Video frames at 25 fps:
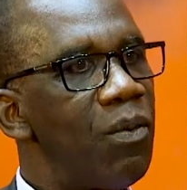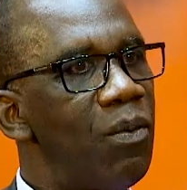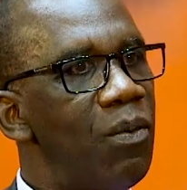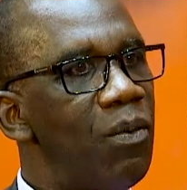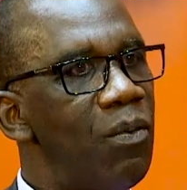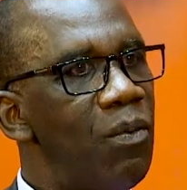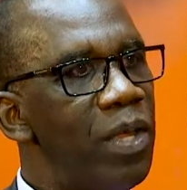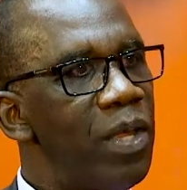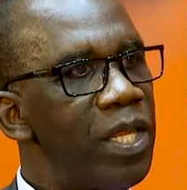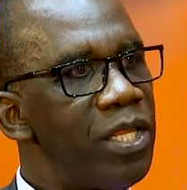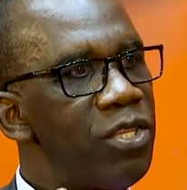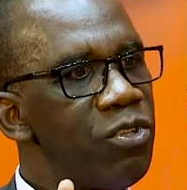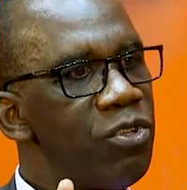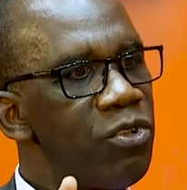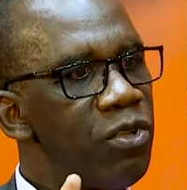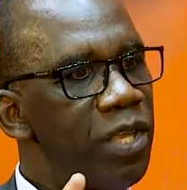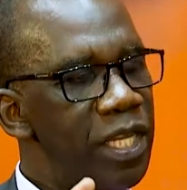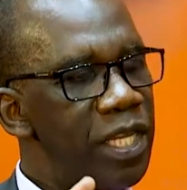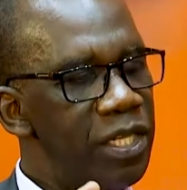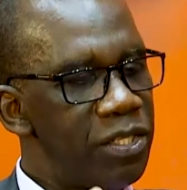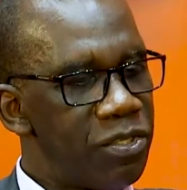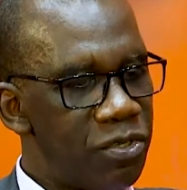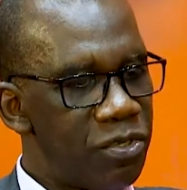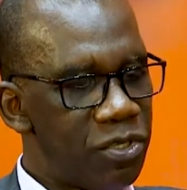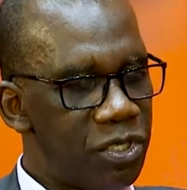when you're
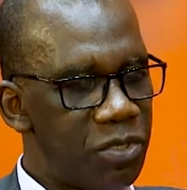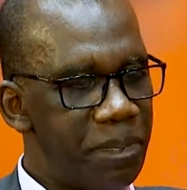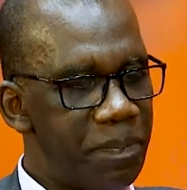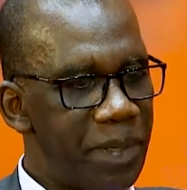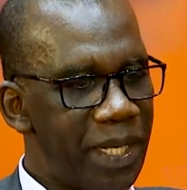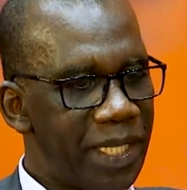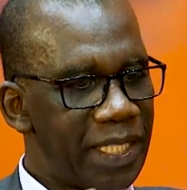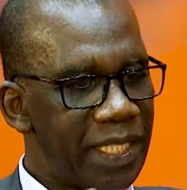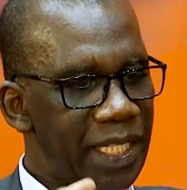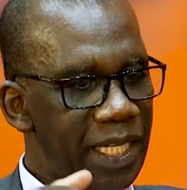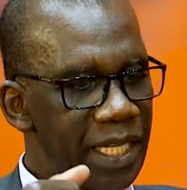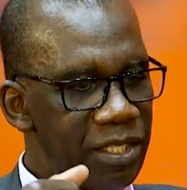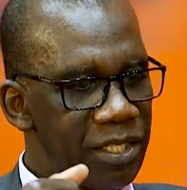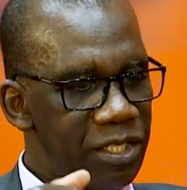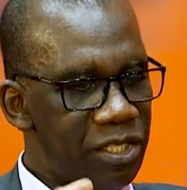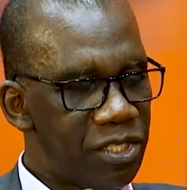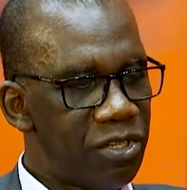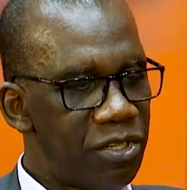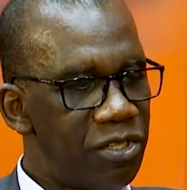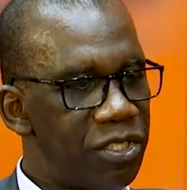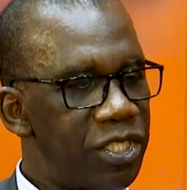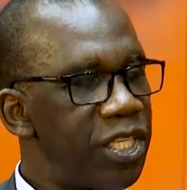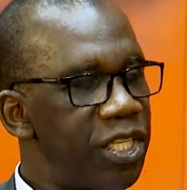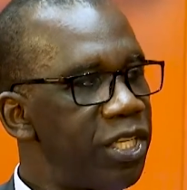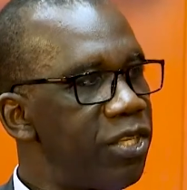introspecting and
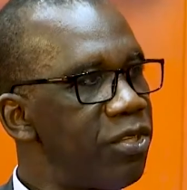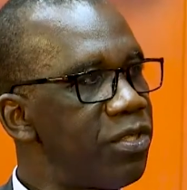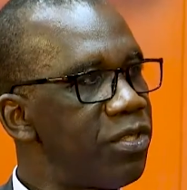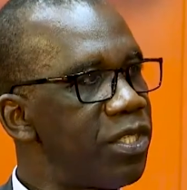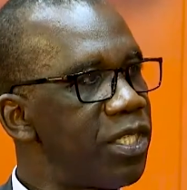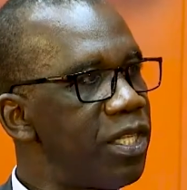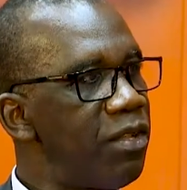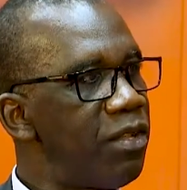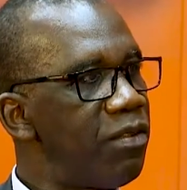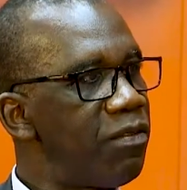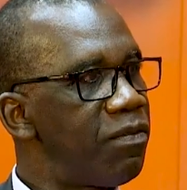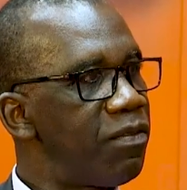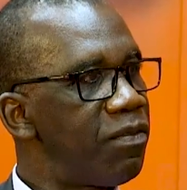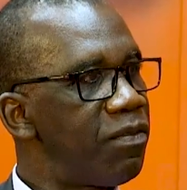searching yourself,